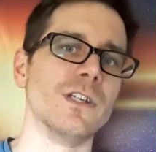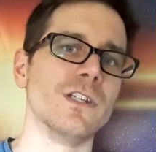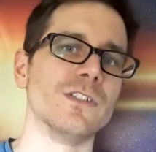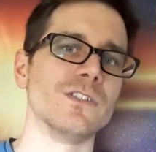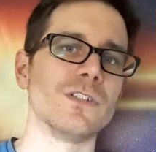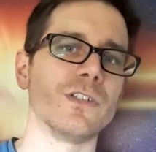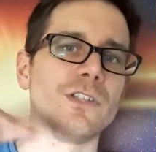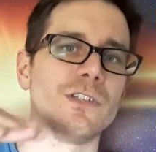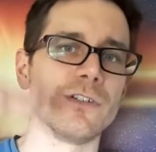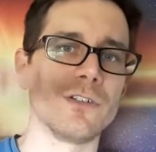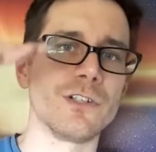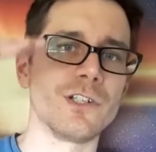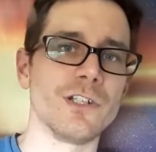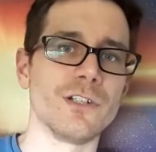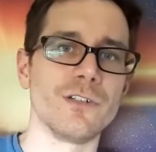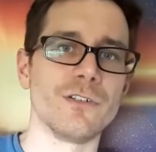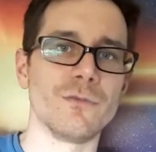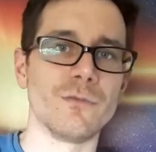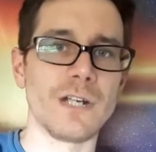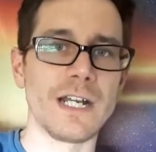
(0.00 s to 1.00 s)
so
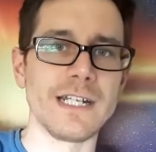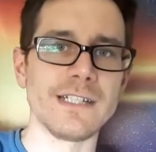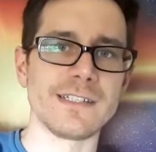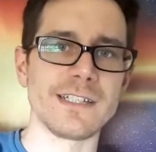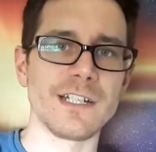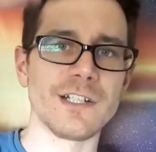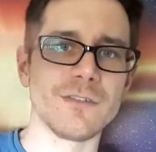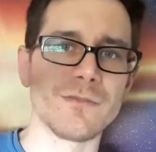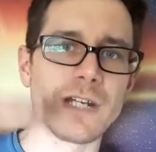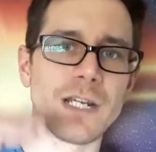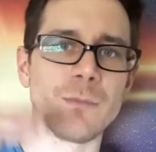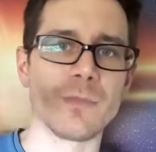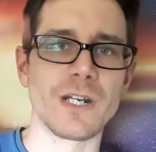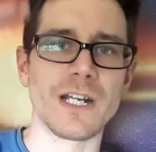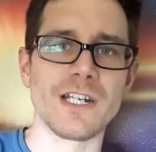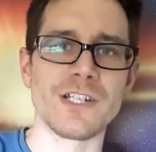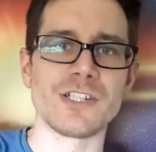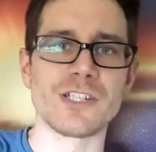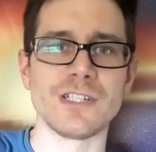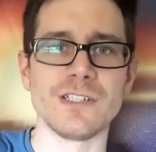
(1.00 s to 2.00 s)
you're raising your
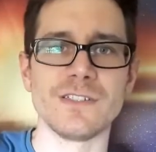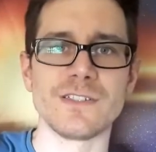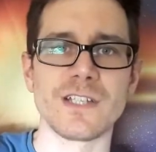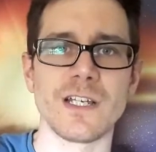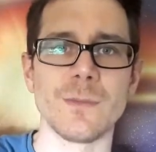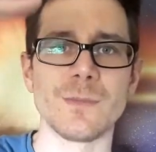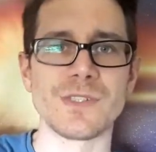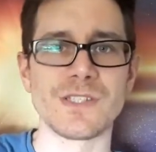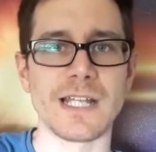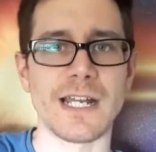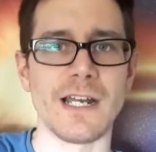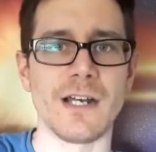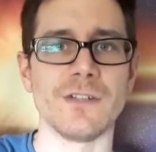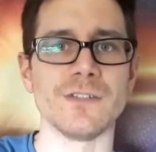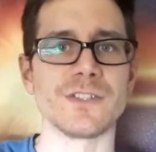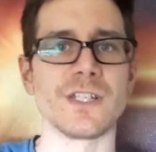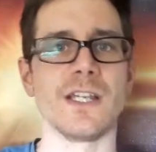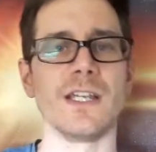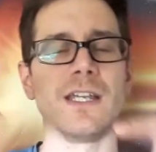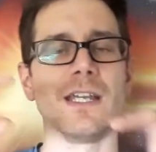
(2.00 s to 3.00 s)
vibrations, ups,
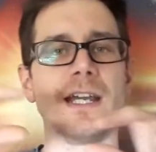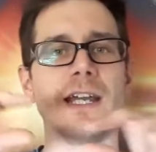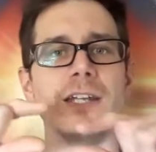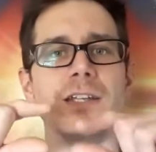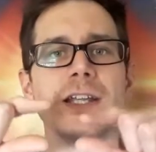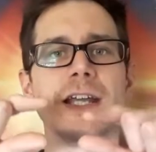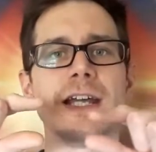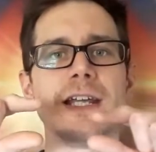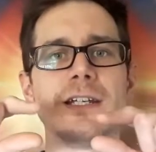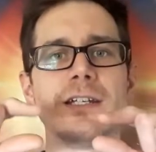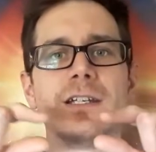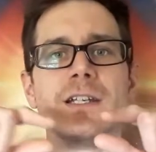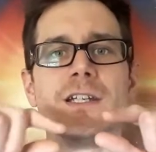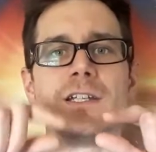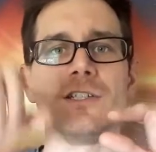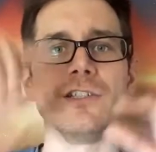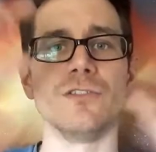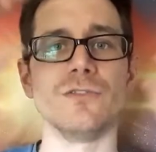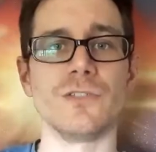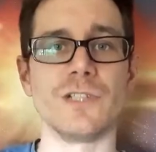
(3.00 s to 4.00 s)
downs, and then
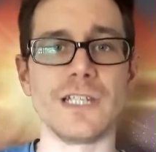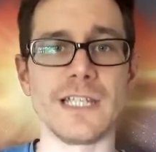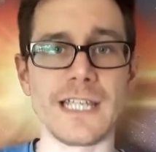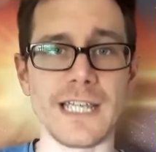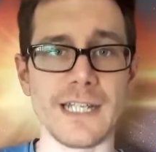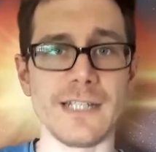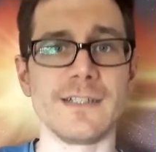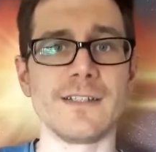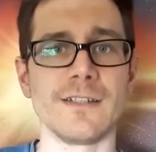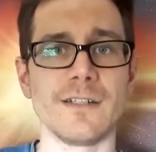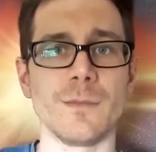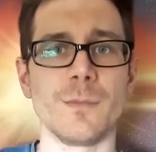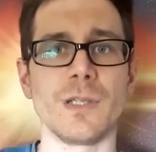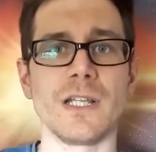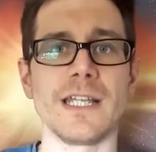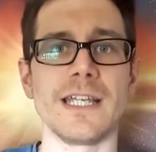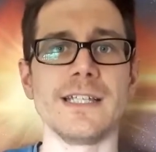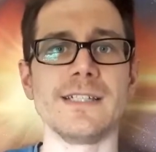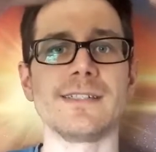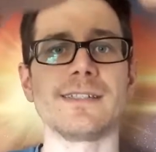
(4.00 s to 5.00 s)
you get to a
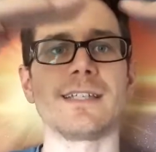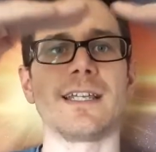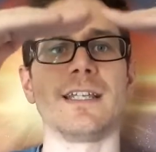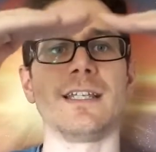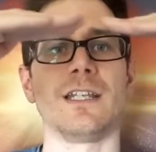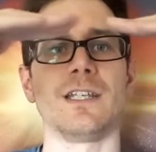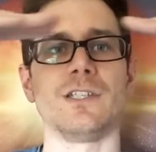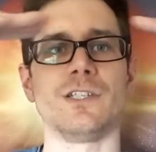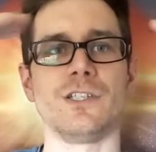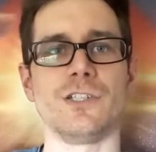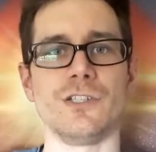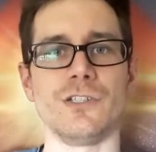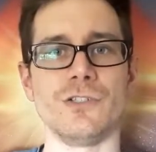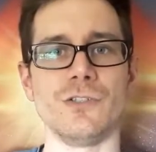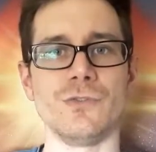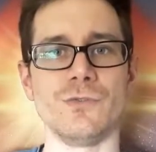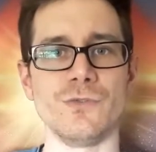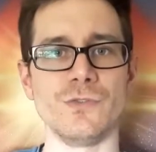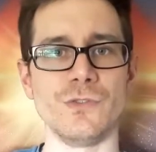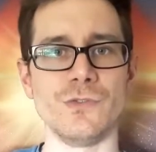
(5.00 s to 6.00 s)
place, and then
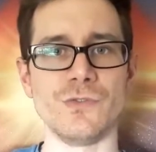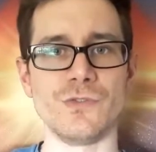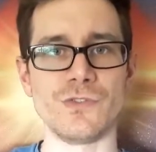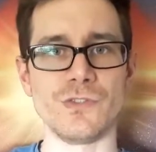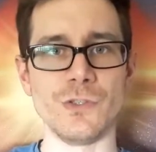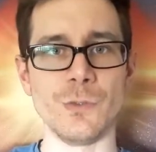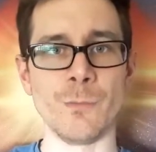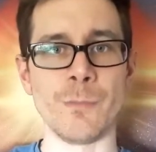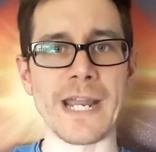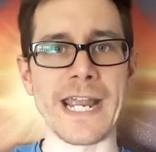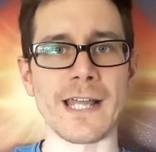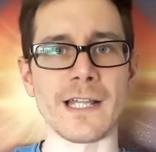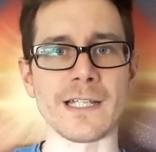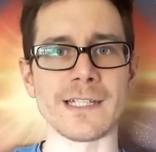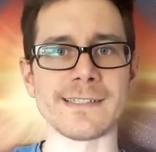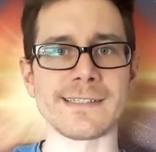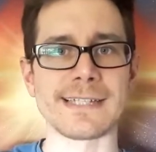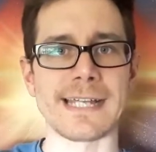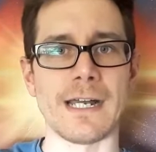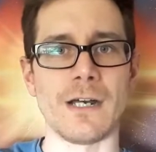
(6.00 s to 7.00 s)
you
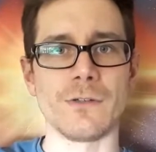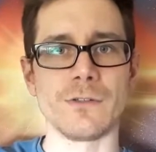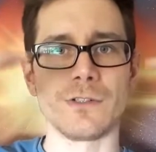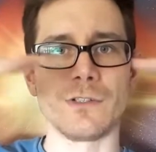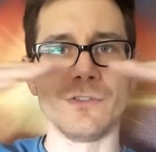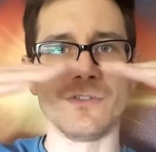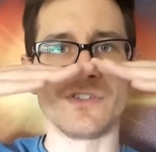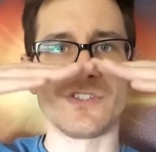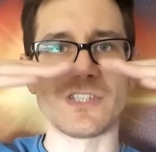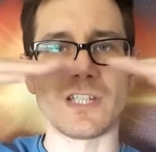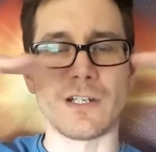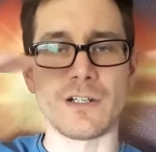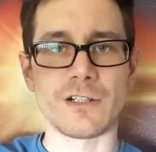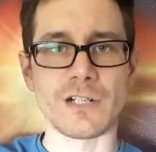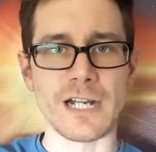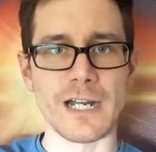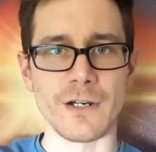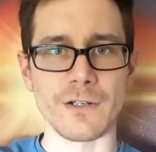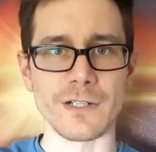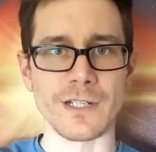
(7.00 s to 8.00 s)
balance out, you
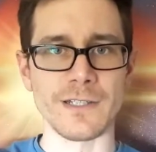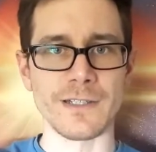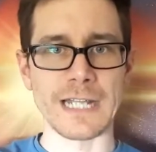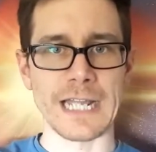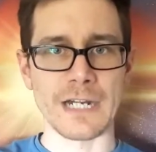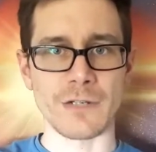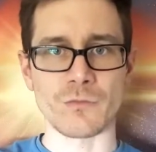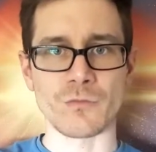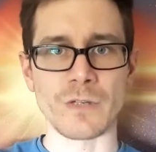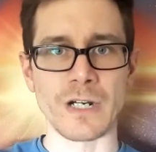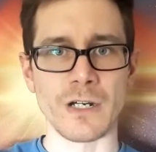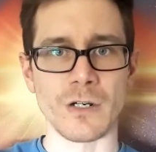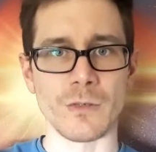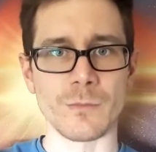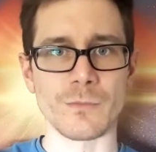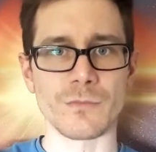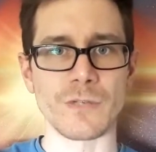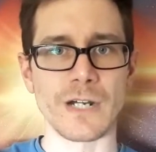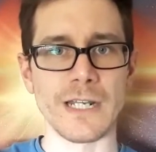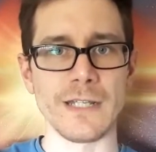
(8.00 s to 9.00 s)
center out in that
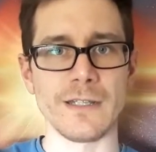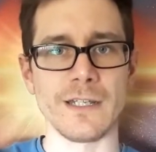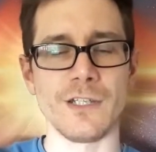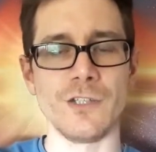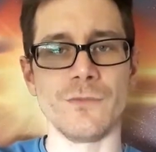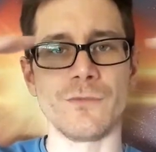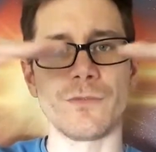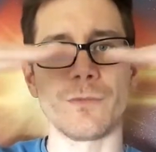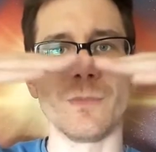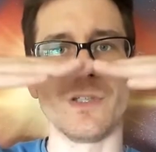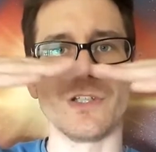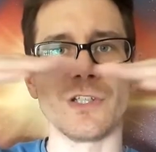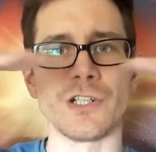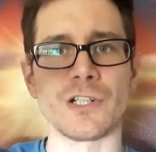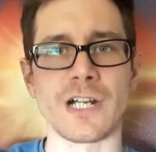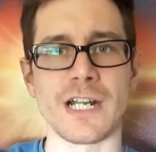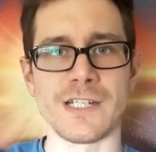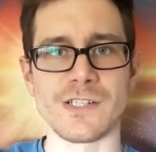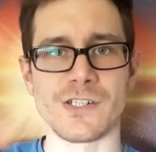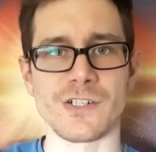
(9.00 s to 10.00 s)
realm, right? And then you
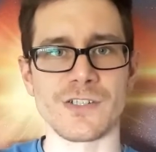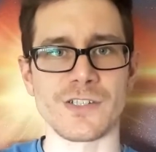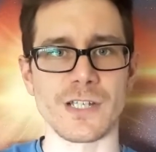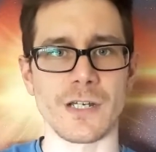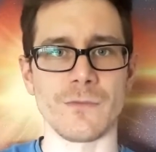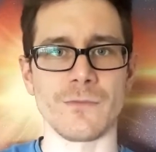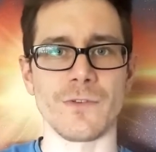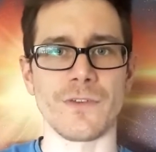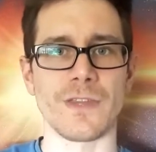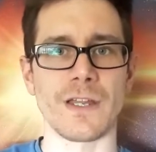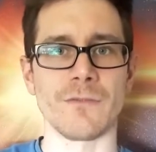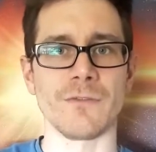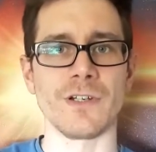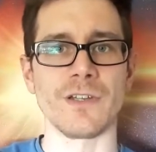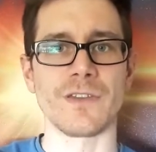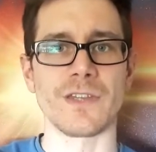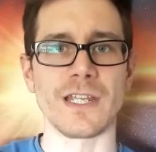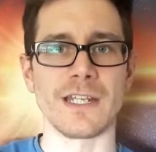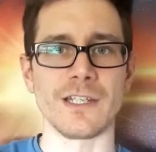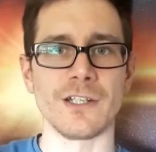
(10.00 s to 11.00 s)
familiarize yourself with
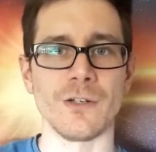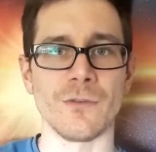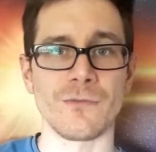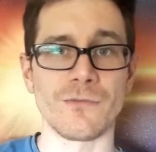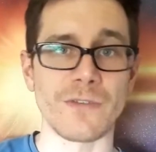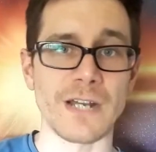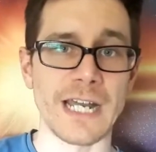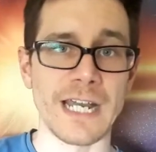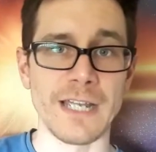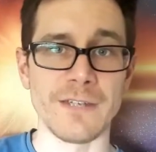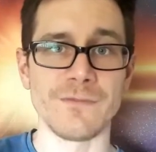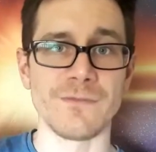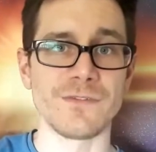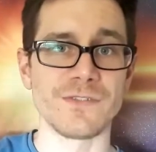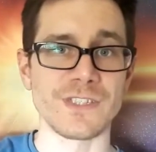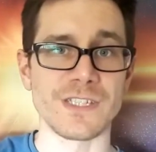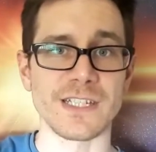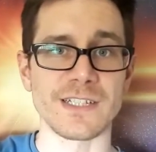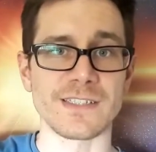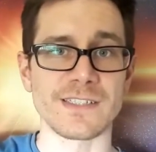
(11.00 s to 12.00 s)
everything, 5,
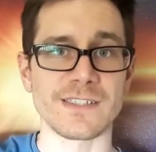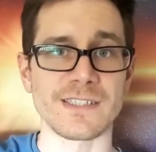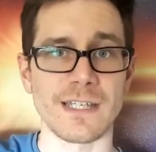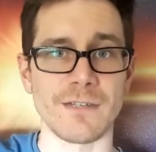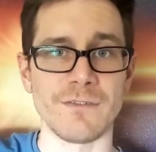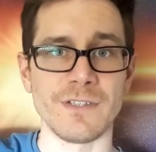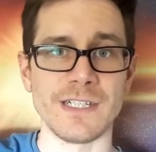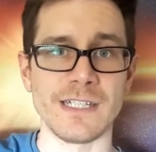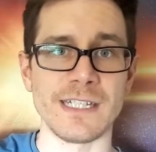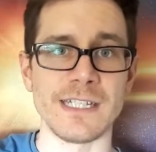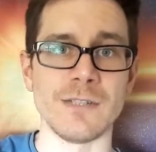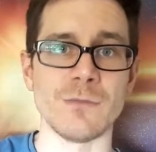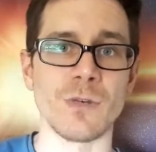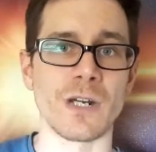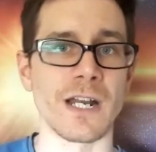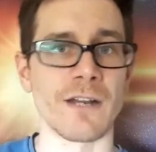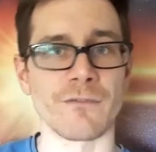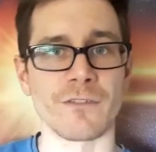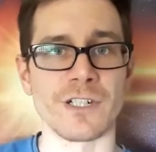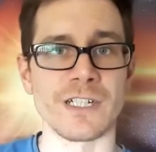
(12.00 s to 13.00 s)
6, 7 D,
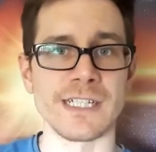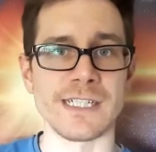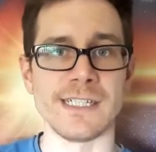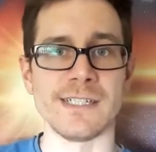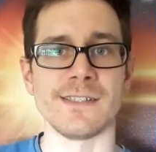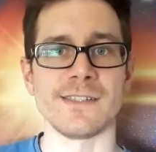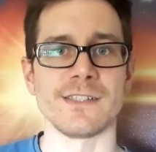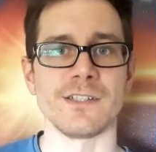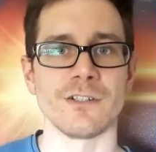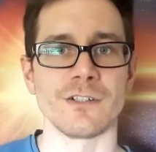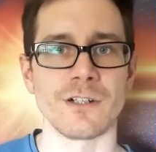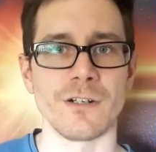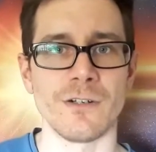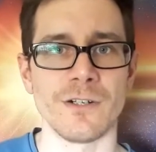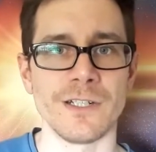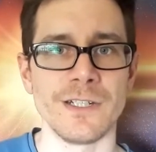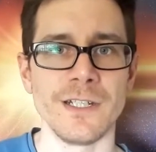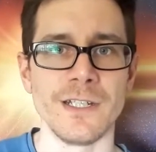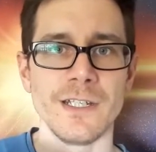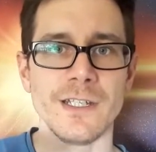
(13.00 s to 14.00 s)
whatever D's you're
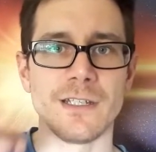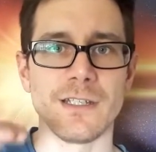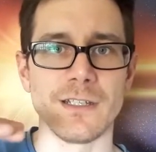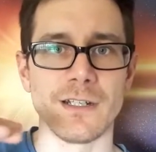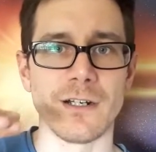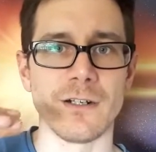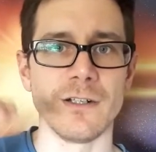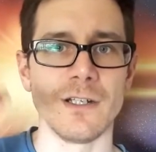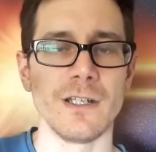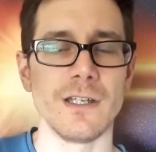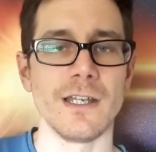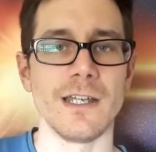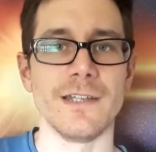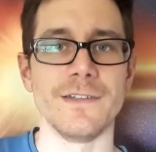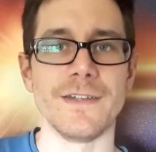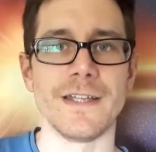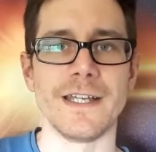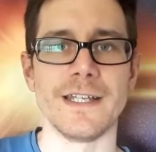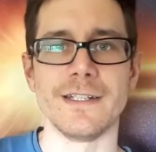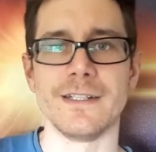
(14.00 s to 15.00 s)
going,
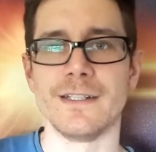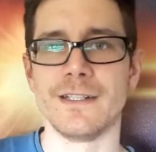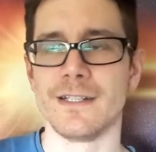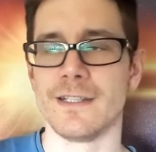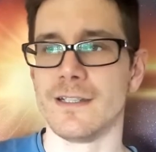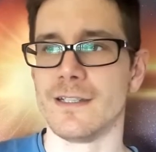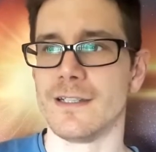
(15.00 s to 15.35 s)
and then,